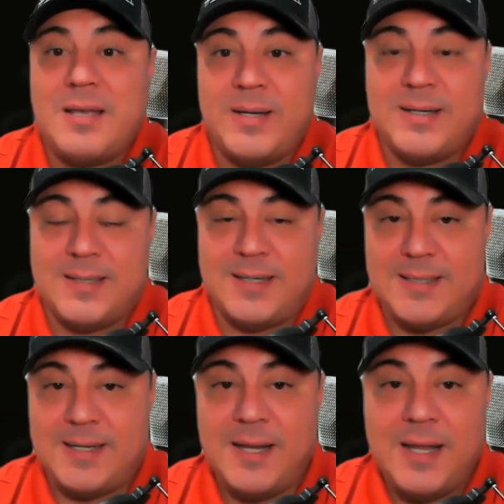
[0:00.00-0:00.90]
because, like I
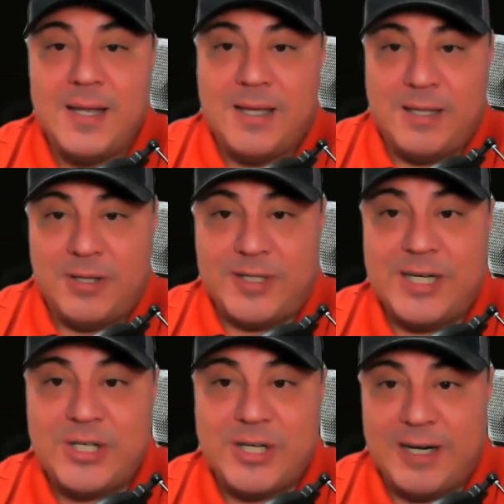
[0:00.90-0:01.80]
said, they're
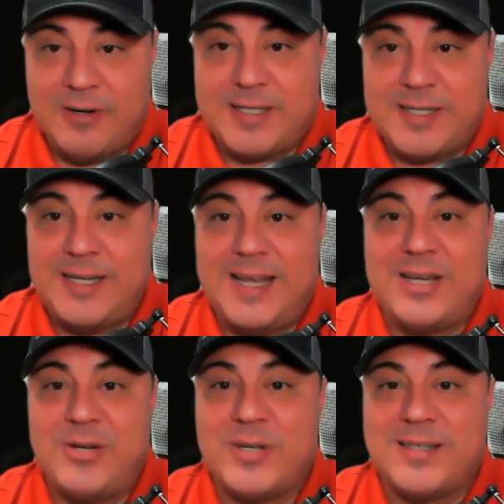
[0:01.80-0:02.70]
teaching heresy,
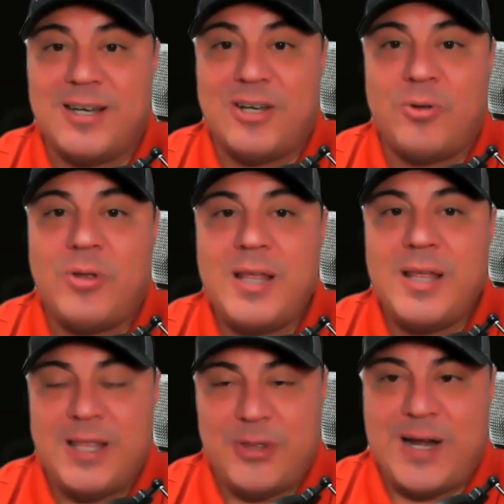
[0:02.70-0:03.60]
and you could tell
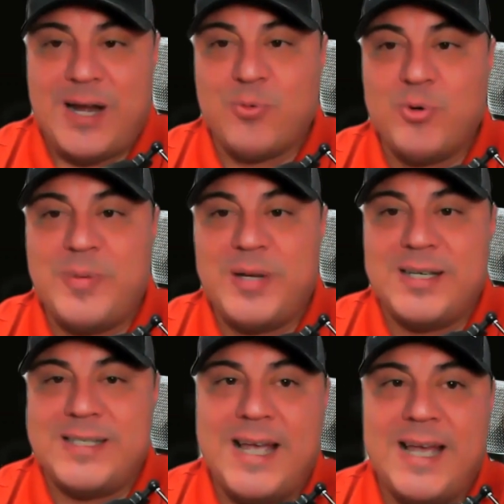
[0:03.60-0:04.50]
they're not rooted
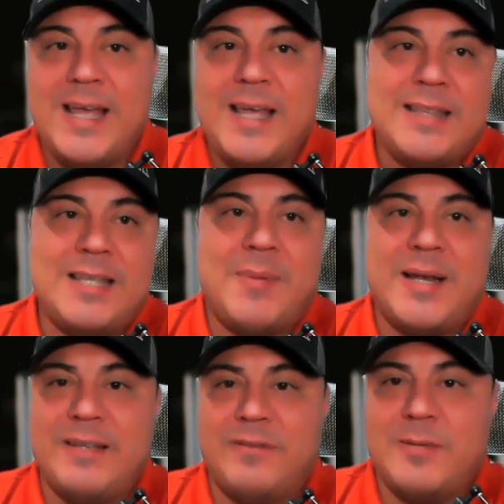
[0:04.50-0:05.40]
because, yeah, they
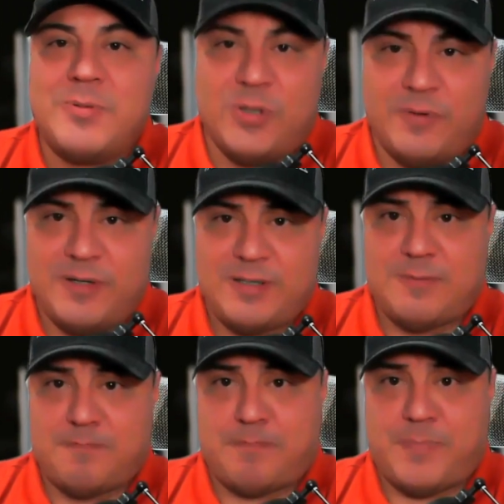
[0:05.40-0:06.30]
might give lip service.
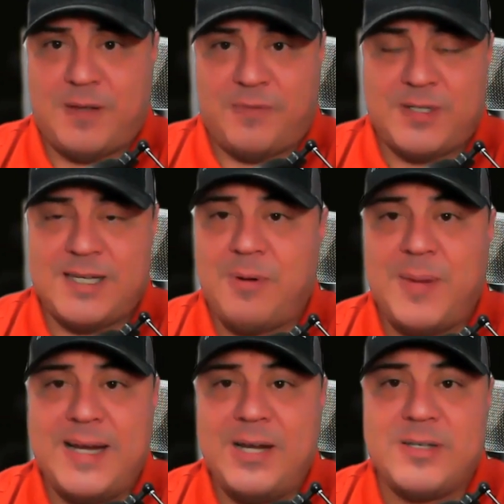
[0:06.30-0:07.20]
For example, I
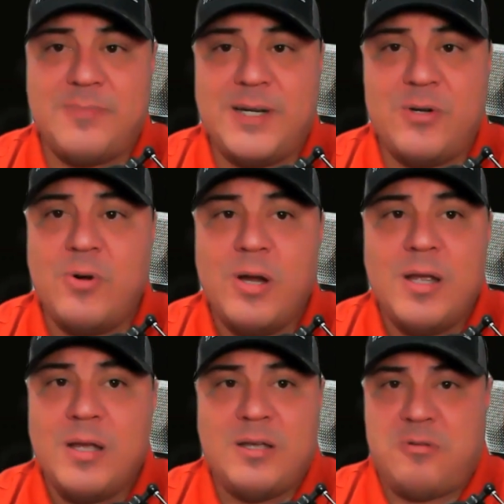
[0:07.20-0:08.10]
might hear somebody who
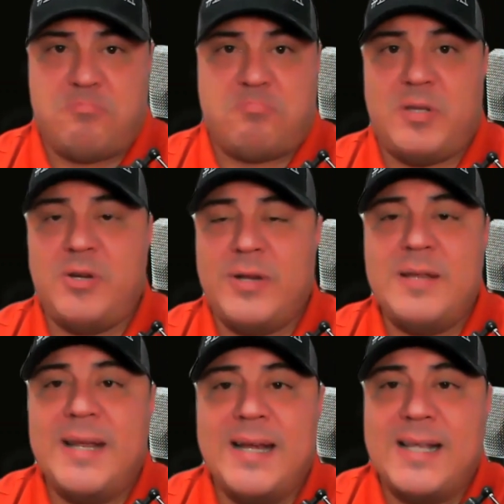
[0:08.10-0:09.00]
you know, he
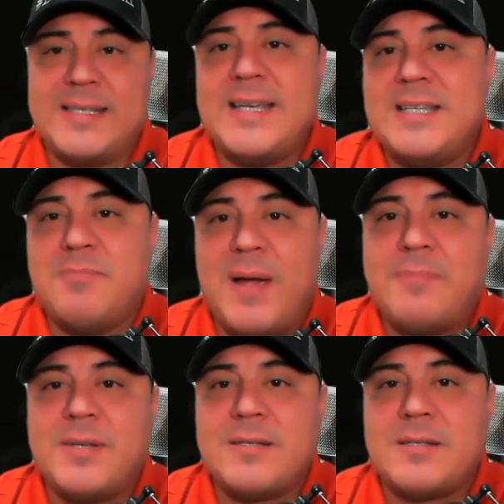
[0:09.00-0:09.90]
may not say he's
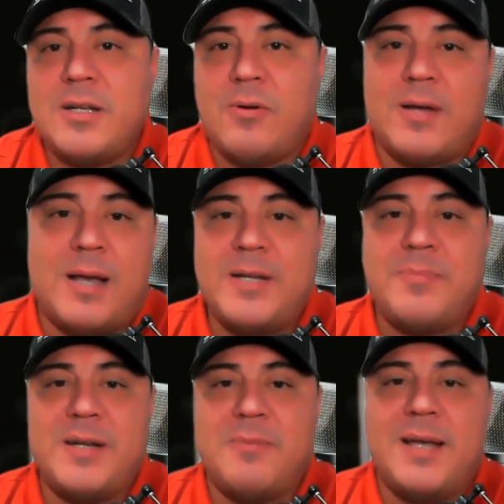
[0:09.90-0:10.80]
Baptist, you know, I'm
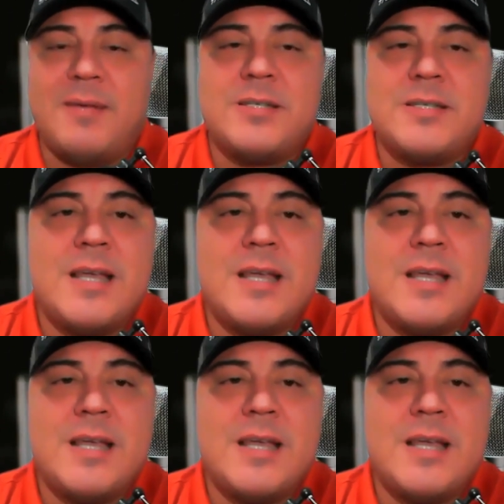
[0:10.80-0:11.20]
independent Baptist,